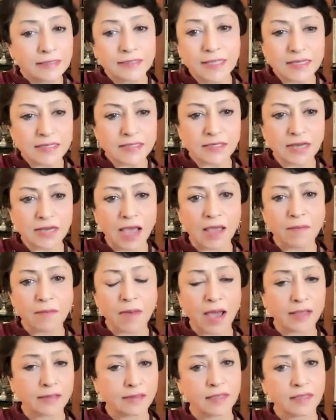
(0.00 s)
This
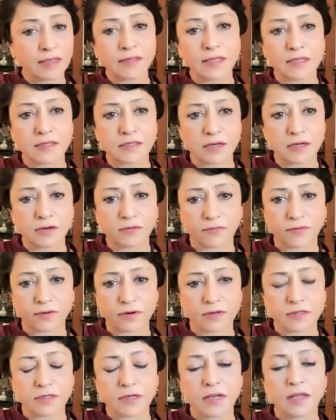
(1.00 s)
time, I think things are
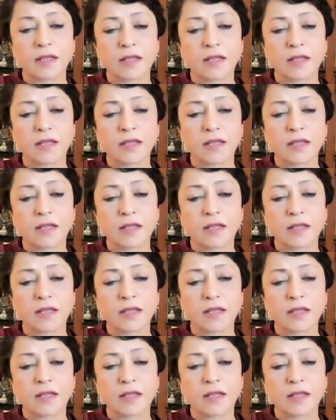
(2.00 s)
different.